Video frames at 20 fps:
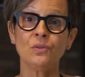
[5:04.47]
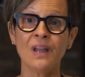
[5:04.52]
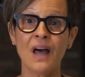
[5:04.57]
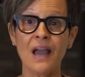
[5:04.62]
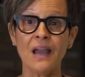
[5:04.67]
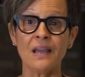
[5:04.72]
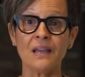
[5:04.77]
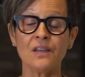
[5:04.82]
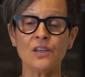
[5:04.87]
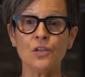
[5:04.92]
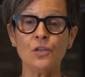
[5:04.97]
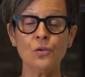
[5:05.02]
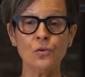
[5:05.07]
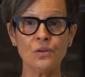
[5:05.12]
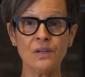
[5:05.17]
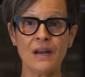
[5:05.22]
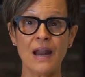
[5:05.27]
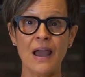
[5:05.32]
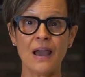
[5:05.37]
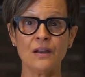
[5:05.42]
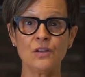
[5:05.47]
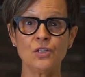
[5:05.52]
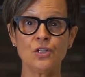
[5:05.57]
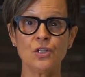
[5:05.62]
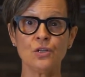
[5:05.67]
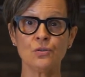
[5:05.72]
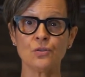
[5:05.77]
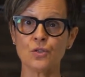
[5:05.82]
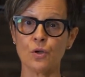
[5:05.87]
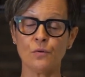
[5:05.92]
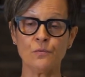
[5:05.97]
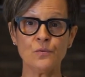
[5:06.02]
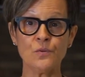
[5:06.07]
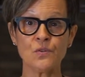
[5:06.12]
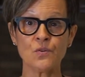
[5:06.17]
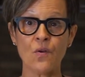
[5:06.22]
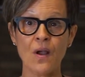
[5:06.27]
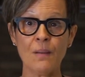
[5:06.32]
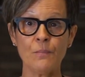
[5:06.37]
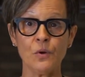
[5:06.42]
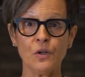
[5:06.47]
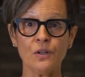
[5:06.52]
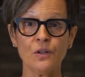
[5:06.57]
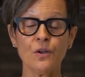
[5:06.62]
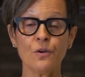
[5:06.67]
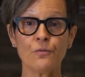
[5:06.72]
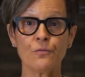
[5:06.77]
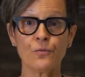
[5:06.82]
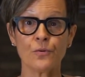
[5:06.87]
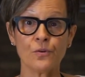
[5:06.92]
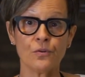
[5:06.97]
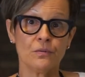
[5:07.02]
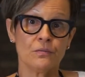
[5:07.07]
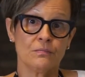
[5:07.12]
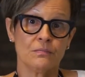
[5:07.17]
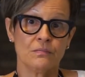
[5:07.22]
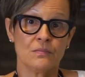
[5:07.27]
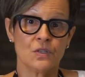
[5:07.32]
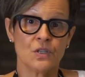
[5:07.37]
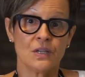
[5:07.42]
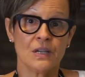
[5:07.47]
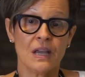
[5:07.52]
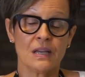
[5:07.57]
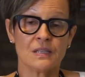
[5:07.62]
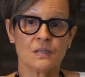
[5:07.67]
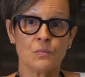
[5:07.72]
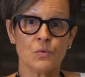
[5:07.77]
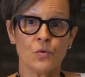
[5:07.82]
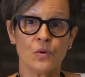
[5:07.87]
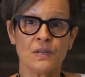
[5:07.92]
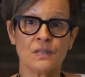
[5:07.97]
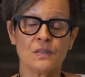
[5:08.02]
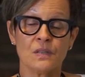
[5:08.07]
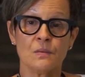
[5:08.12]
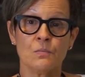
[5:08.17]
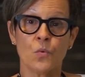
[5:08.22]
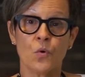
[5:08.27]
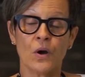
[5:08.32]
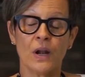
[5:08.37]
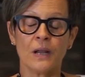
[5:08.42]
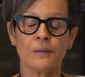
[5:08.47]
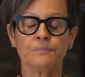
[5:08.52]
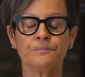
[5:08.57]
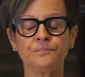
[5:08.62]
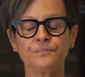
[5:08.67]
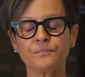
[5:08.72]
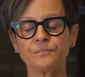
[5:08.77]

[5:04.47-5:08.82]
like, you can add to your tofu scramble to get some greens in the morning.